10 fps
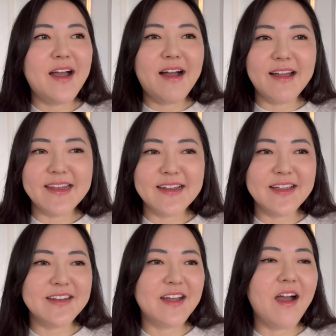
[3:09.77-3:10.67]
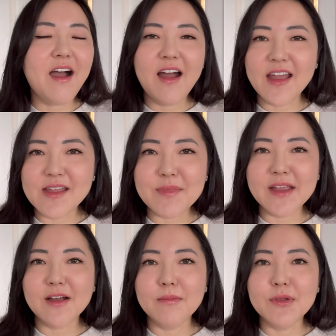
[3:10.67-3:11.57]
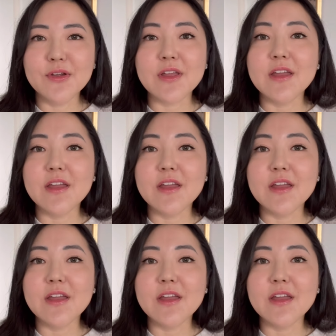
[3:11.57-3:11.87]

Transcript: eyeliner eye makeup look